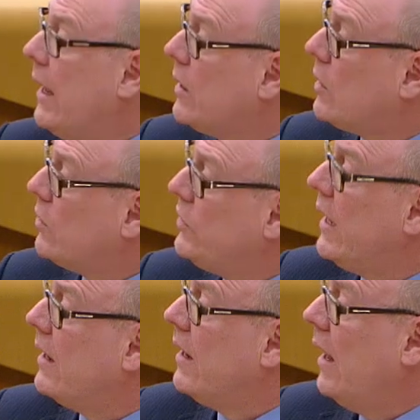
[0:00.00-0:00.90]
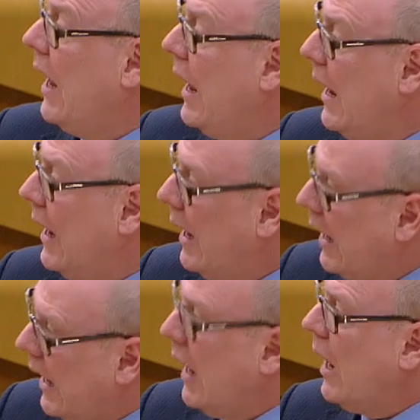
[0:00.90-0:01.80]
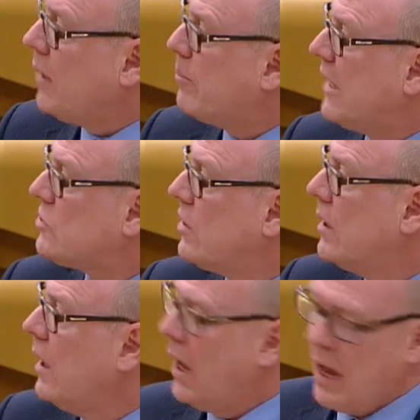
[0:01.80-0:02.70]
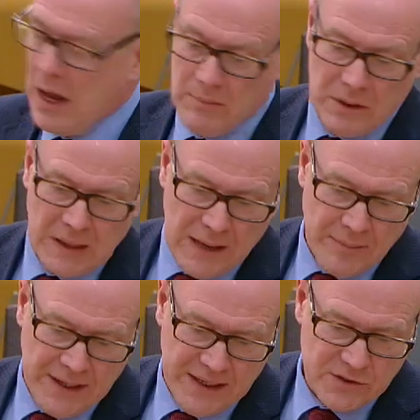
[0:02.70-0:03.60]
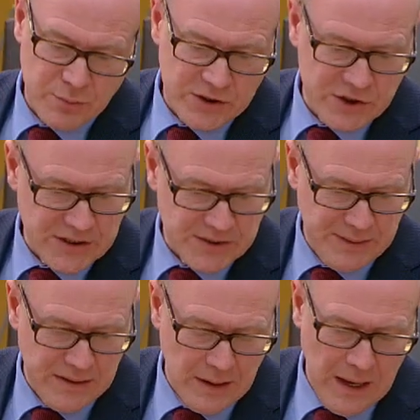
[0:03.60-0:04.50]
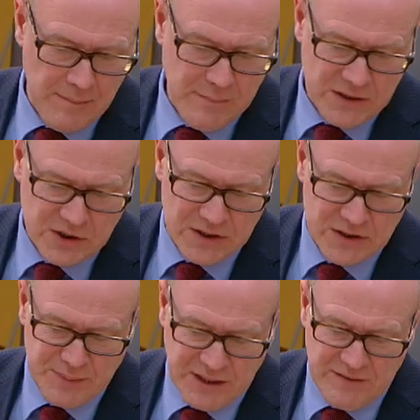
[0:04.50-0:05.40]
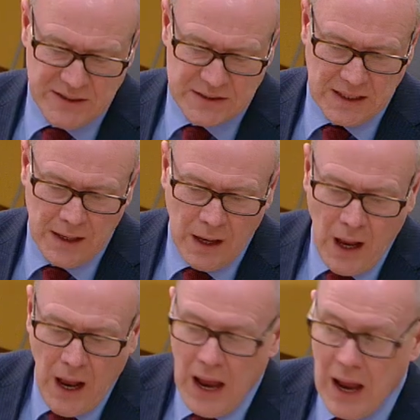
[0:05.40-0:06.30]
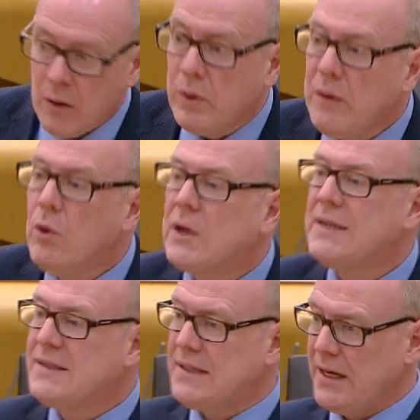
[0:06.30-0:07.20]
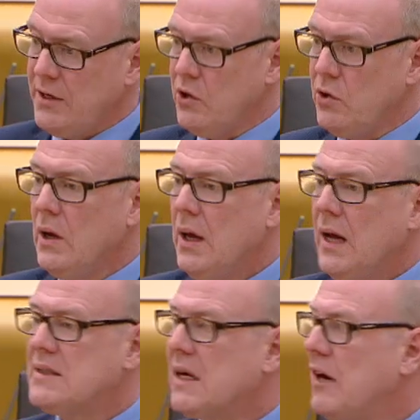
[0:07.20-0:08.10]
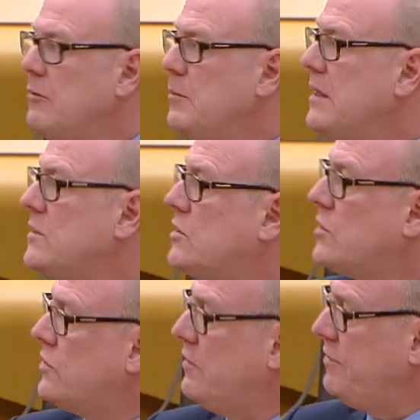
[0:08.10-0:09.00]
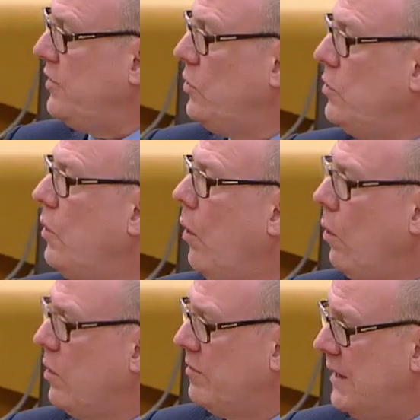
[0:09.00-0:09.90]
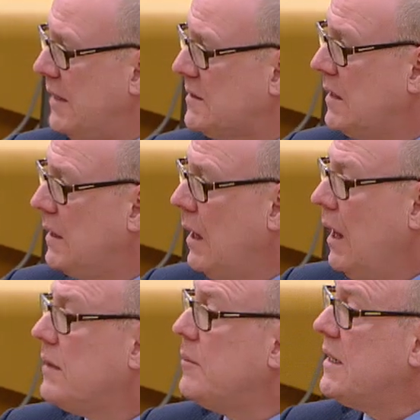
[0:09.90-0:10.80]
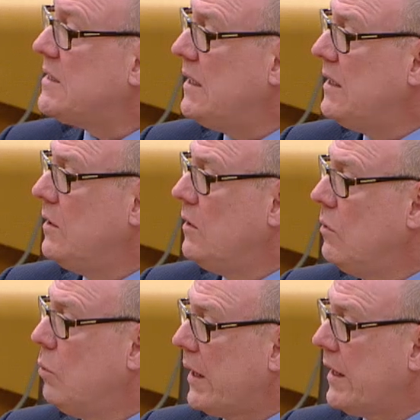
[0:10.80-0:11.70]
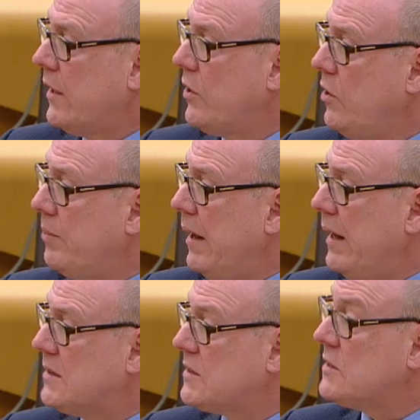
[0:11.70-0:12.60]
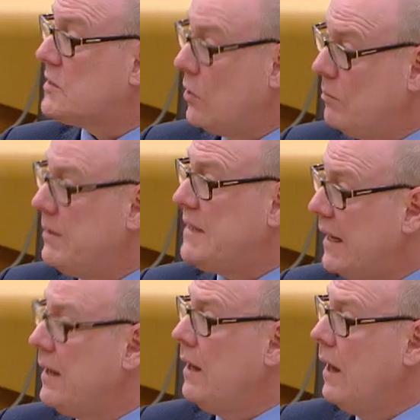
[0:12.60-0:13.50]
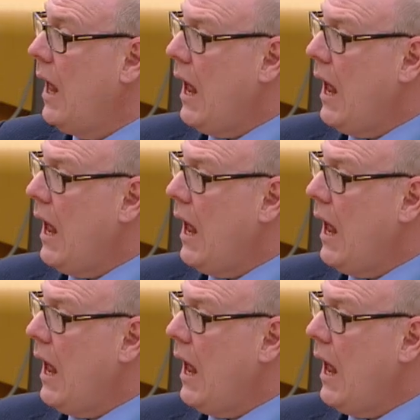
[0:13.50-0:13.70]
including high-pressure laminate, which has been mentioned previously. We will continue as a government to review all of this. The ministerial working group is still meeting,